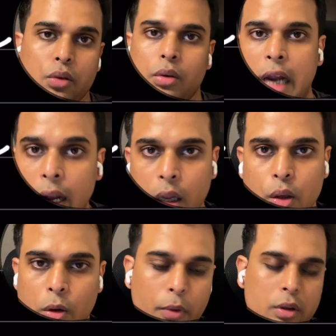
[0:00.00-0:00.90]
so that
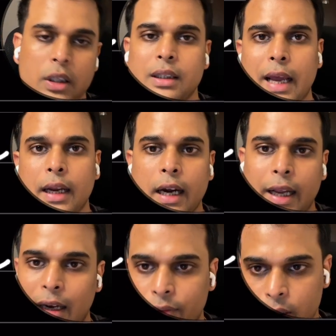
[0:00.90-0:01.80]
your process can get
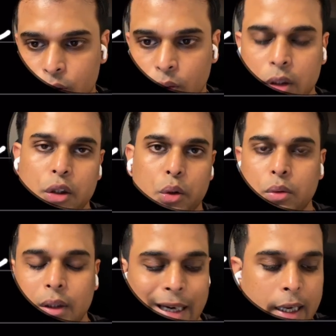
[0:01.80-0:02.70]
enough resources
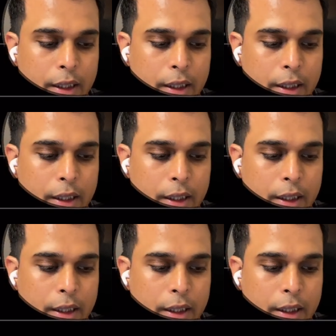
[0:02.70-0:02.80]
to get